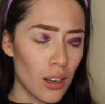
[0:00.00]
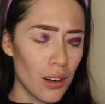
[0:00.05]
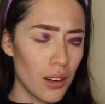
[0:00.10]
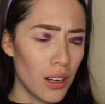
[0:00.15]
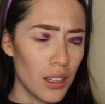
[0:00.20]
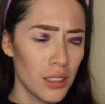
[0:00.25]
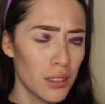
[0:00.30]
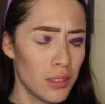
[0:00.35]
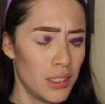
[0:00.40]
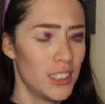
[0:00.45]

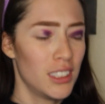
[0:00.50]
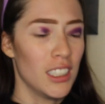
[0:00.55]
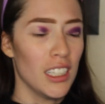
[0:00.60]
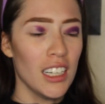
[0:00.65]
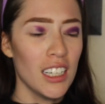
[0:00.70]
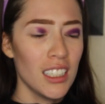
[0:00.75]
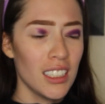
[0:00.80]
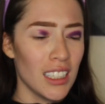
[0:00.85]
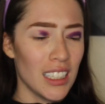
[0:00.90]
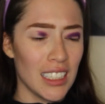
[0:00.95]
All of a
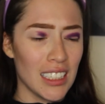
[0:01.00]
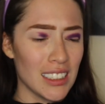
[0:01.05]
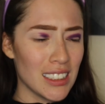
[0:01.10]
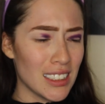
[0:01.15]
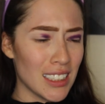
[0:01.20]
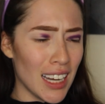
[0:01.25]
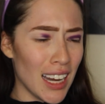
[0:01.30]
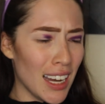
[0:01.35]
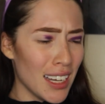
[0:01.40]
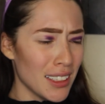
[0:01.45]
sudden, like,
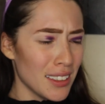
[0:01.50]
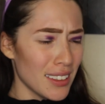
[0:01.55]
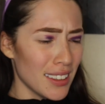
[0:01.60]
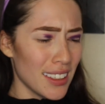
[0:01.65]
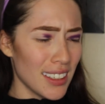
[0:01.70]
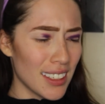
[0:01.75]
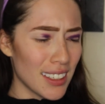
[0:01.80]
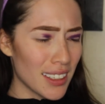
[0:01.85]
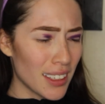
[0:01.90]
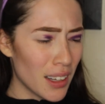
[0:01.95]
it's kind of
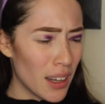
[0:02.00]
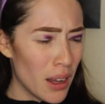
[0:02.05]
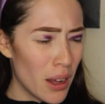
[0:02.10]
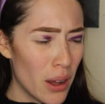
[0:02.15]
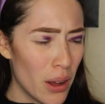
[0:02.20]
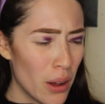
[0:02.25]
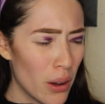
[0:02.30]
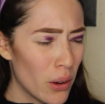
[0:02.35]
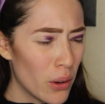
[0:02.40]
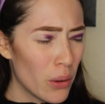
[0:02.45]
like,
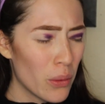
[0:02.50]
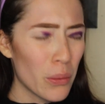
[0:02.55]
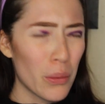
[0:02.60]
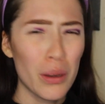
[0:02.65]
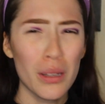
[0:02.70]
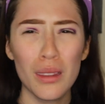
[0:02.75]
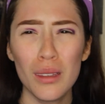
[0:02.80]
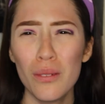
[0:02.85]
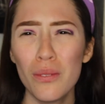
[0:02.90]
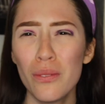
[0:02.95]

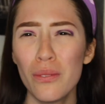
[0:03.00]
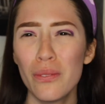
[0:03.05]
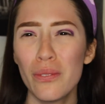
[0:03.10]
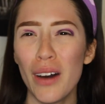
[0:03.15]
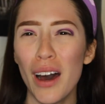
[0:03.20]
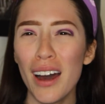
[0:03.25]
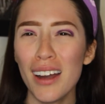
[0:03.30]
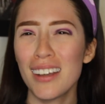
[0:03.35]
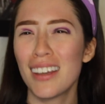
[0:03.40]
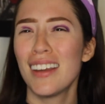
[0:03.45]
what the
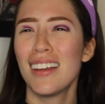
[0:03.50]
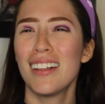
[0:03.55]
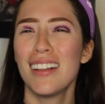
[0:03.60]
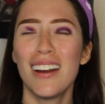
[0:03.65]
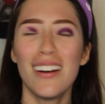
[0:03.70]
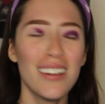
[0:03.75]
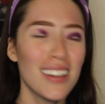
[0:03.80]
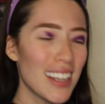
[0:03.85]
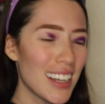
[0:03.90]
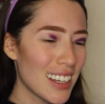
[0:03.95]
fuck, you
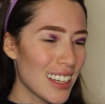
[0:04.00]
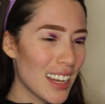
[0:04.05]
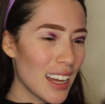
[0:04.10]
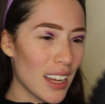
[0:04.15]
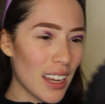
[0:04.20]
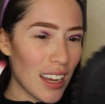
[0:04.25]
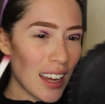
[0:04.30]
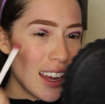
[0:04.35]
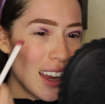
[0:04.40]
know? Like,